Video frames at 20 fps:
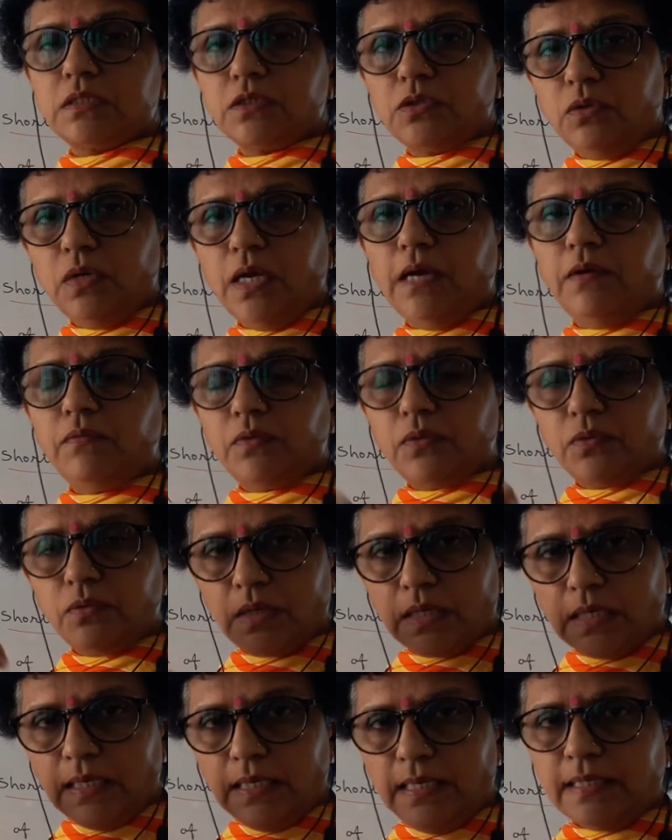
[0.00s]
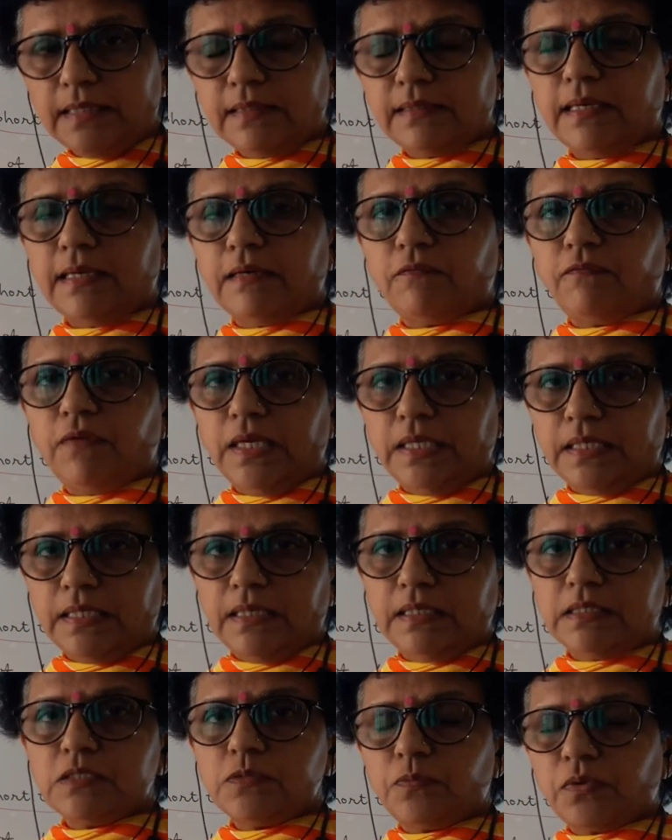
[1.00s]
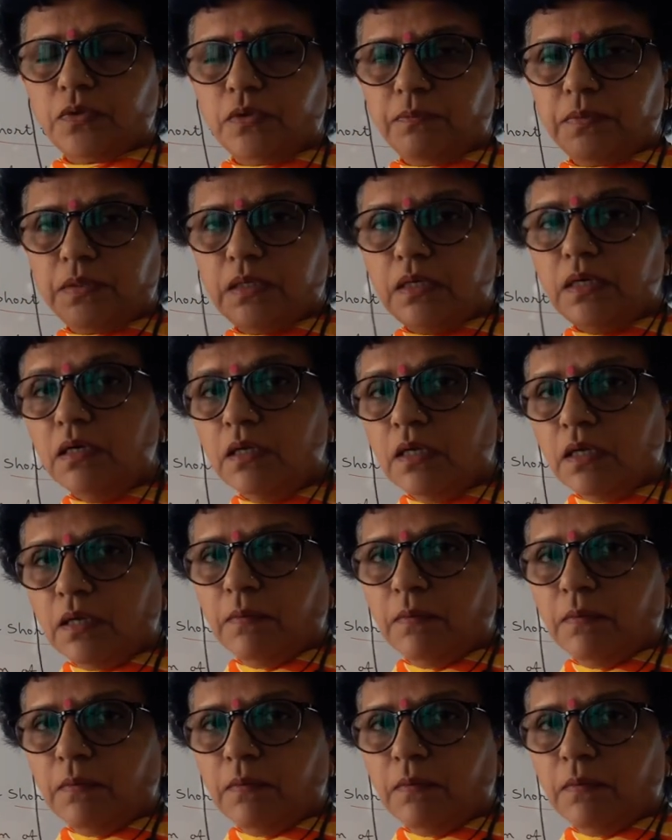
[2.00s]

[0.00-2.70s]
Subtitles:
you have to collect that finance from the